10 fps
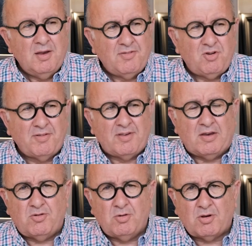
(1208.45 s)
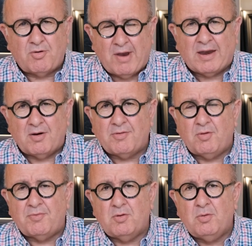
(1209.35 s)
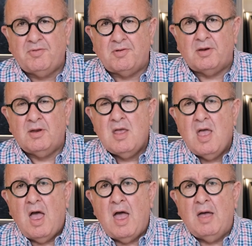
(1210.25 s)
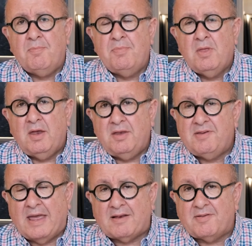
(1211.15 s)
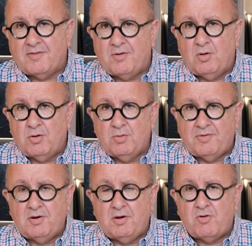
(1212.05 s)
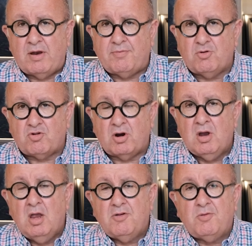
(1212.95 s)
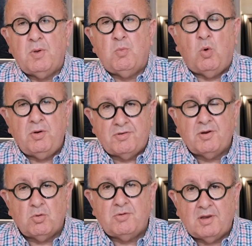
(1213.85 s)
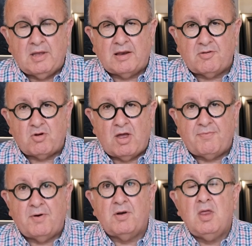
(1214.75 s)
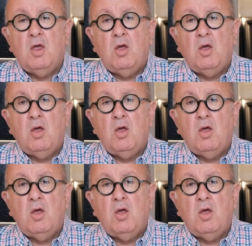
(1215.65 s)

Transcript: It's just sent 2 crackers off to Houston and Tex, that's not the Houston in Renfrewshire. So we want to go to the extra effort.